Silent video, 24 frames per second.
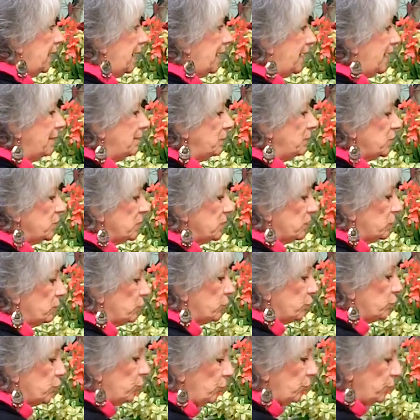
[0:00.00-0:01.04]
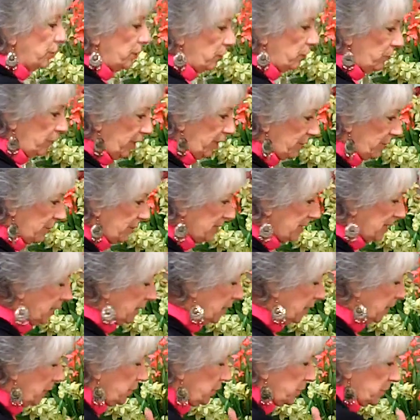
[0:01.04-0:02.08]
I'm just going to turn it around as I
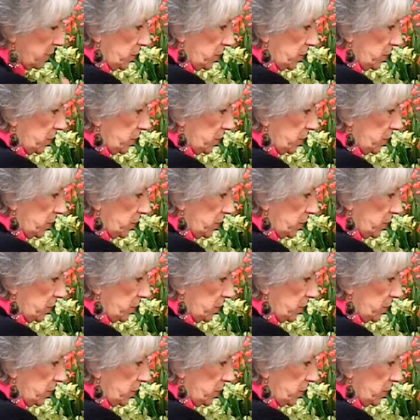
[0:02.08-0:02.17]
go,